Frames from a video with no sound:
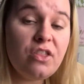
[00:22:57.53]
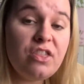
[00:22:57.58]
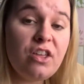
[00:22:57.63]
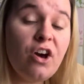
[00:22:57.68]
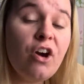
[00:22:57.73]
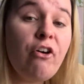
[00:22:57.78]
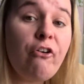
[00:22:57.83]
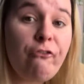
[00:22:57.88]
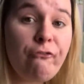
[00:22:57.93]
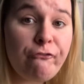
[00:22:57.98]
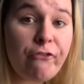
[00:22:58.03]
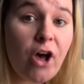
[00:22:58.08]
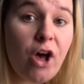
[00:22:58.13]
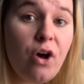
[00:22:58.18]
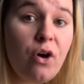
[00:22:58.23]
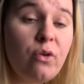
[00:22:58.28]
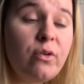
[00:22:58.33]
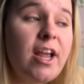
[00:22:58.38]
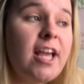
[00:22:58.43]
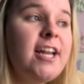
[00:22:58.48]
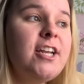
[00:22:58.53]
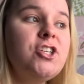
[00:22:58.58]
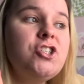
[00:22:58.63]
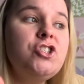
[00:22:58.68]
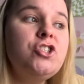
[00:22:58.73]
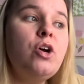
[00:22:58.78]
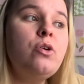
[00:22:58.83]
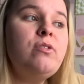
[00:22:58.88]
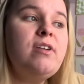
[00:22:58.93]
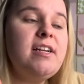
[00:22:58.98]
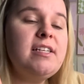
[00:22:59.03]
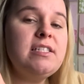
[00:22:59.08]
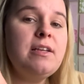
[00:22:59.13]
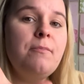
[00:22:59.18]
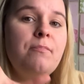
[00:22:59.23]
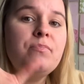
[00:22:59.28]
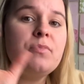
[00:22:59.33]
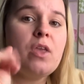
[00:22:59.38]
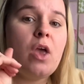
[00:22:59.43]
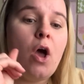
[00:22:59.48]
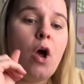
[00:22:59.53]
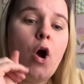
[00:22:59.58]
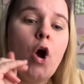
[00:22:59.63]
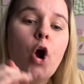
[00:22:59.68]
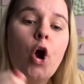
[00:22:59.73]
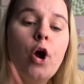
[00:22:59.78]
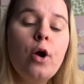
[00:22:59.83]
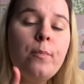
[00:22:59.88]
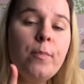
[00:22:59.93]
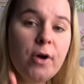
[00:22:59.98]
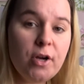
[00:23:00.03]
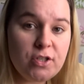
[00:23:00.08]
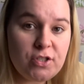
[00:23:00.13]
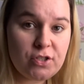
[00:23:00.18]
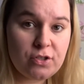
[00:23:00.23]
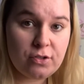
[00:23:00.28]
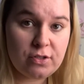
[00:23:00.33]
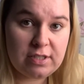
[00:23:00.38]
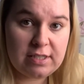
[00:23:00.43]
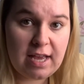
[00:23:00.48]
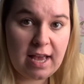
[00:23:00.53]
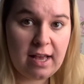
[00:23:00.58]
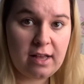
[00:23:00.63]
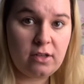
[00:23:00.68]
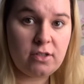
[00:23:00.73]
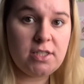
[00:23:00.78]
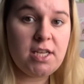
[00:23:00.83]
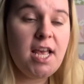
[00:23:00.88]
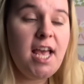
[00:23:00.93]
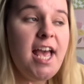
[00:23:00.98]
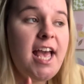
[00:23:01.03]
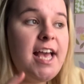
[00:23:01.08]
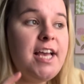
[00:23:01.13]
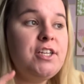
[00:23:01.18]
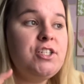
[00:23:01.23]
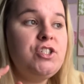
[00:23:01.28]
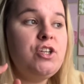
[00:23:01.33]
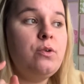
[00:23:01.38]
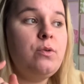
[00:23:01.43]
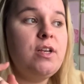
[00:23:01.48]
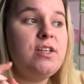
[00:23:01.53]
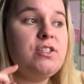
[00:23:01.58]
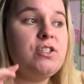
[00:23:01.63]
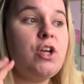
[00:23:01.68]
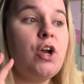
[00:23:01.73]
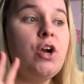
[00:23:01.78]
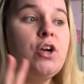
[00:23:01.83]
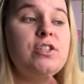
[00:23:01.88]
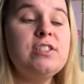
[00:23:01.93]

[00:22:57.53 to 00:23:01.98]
her phone, and it showed us her personal sales, it showed us her